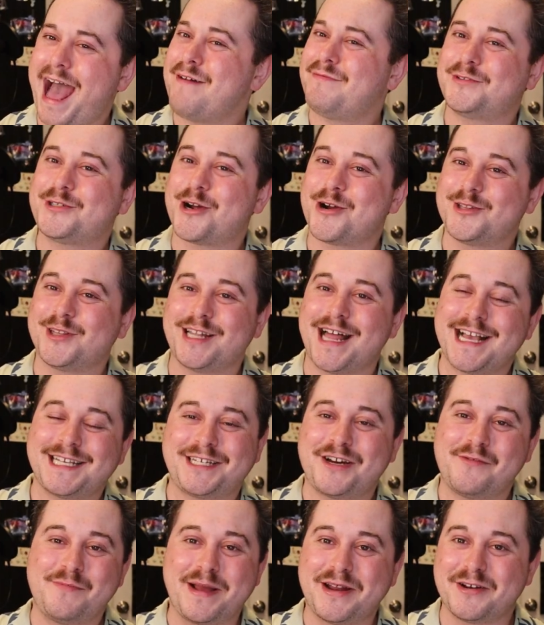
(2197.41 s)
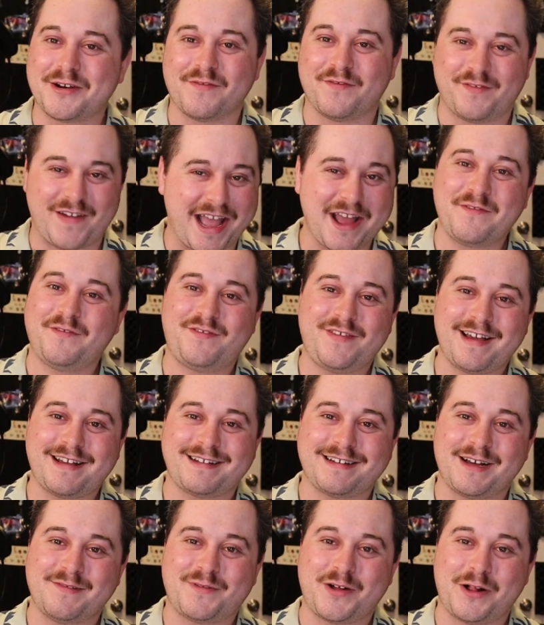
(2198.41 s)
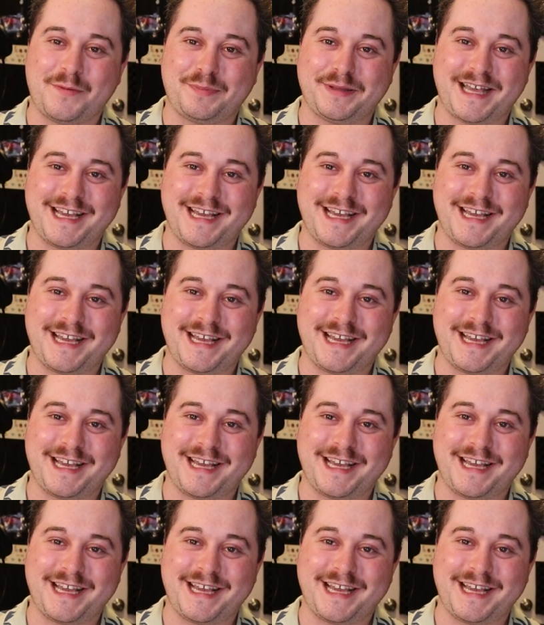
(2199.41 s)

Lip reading: Avatar The Last Airbender fanfic, of all